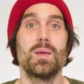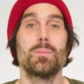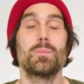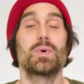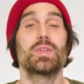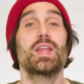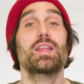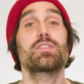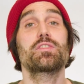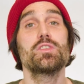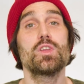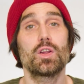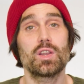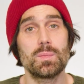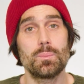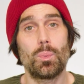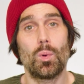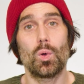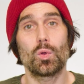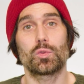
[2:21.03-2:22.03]
But that's not
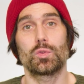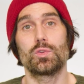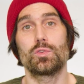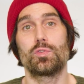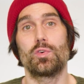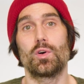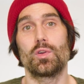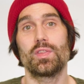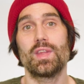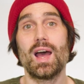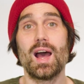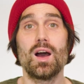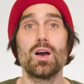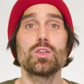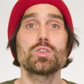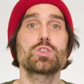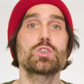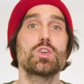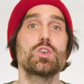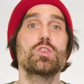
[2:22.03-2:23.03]
important for
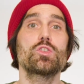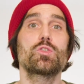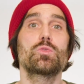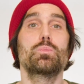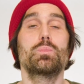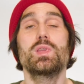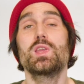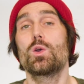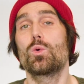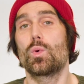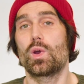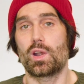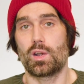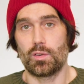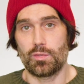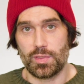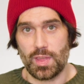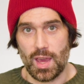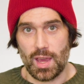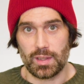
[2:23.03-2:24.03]
now, just be aware
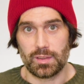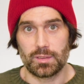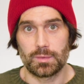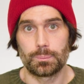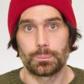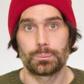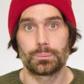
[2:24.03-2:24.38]
of that.